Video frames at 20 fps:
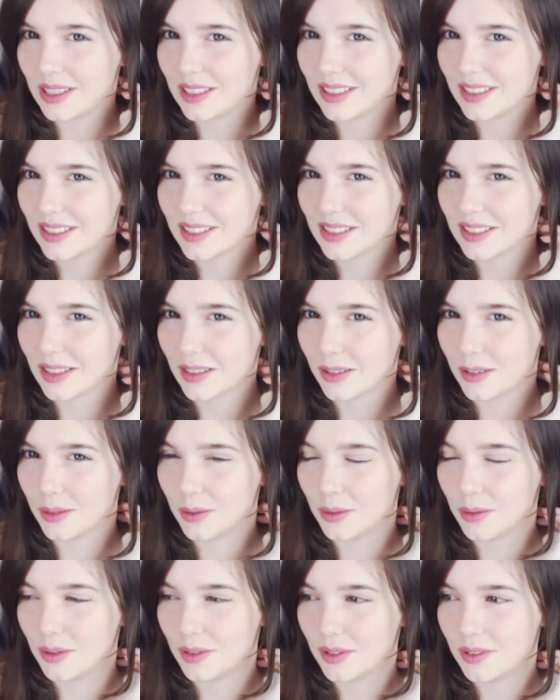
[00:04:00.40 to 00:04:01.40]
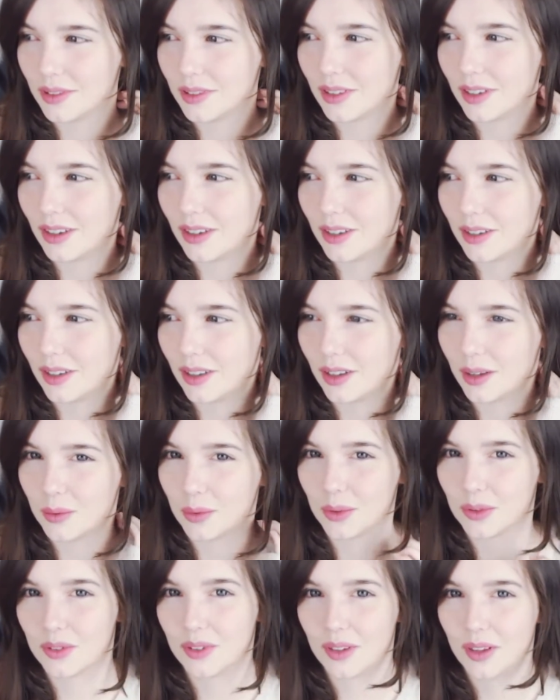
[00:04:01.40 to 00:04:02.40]
in it. So I, I
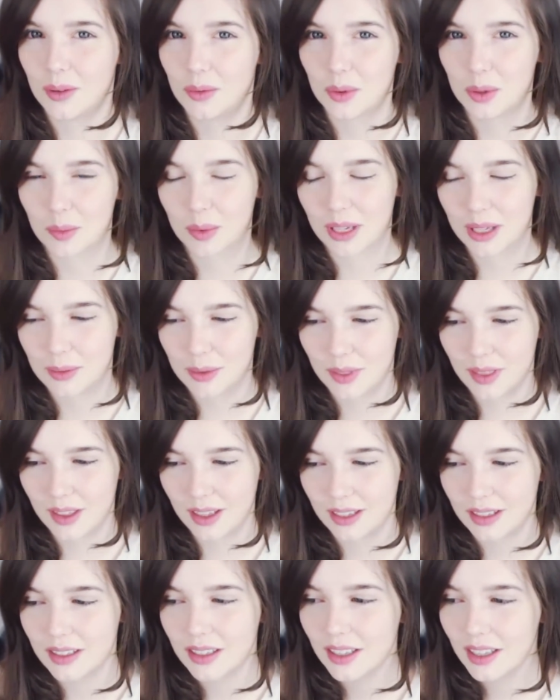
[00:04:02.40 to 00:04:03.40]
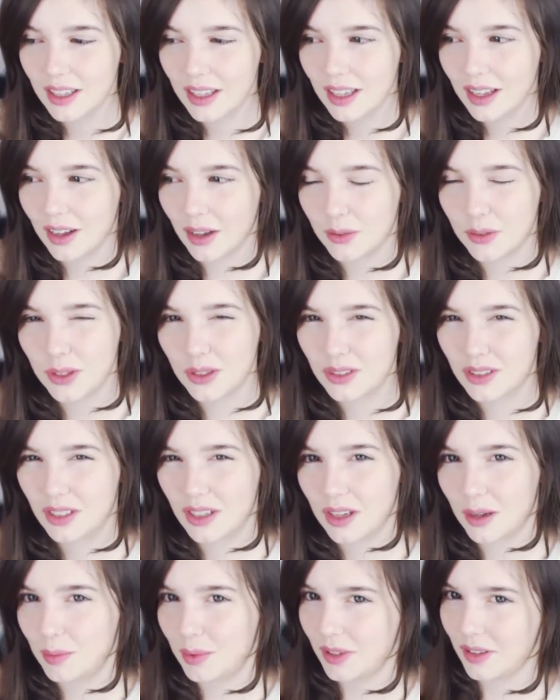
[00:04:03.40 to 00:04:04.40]
want I want to play with that. I've cooked
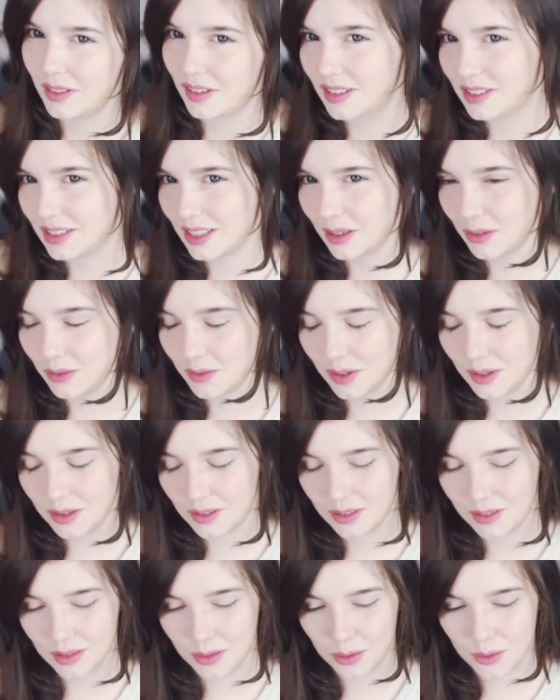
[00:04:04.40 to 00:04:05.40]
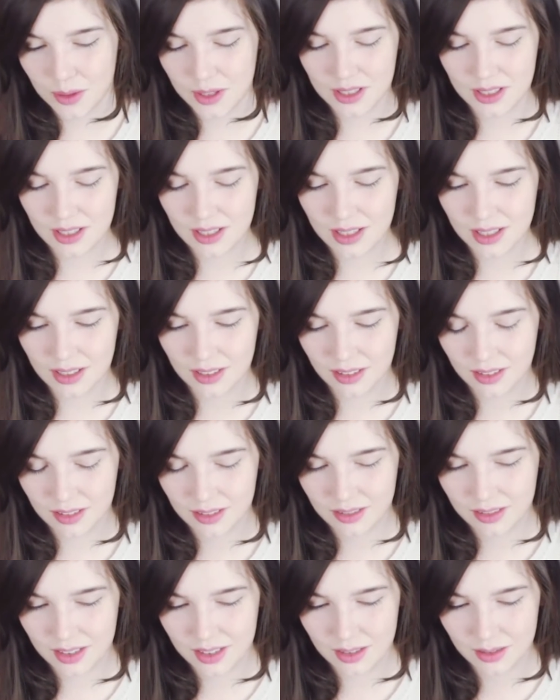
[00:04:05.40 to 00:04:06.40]
a couple of things out of it already, and I,
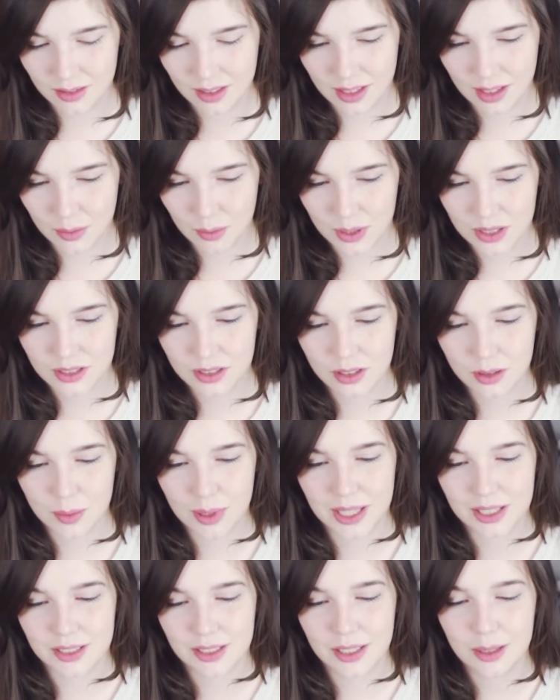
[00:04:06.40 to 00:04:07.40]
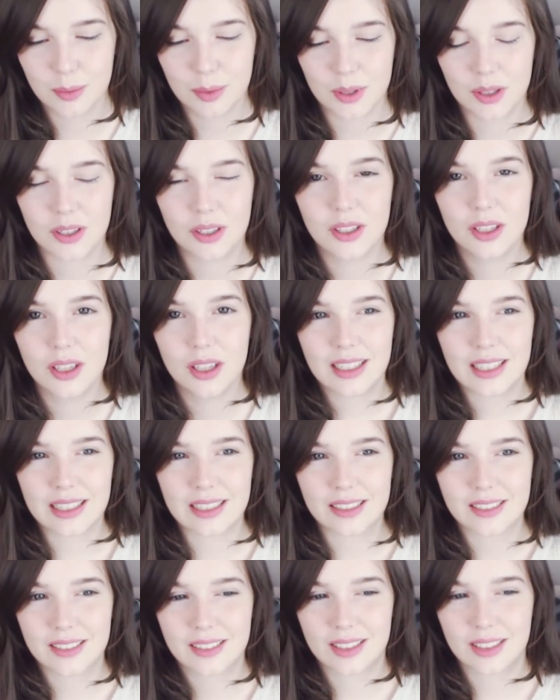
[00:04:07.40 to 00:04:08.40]
I don't think it went too badly, but
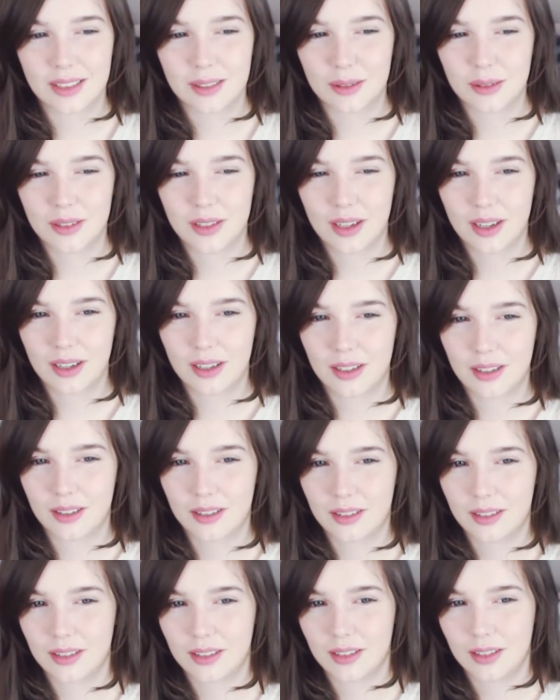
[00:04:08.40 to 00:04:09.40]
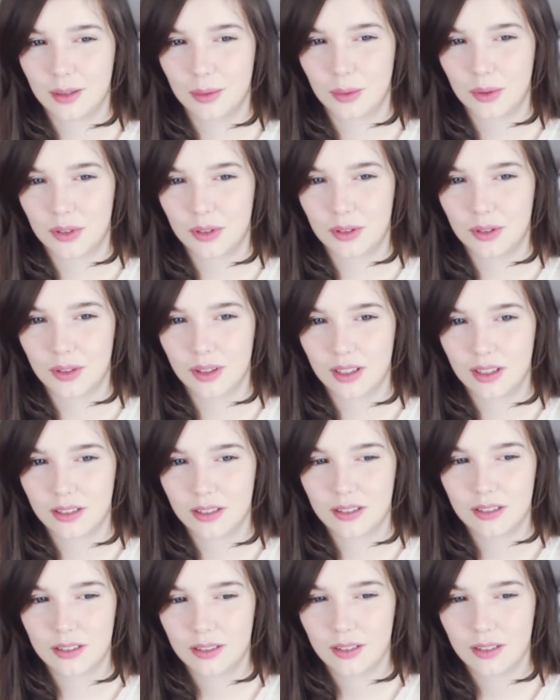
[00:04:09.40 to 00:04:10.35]
yeah, so I, I want to do that.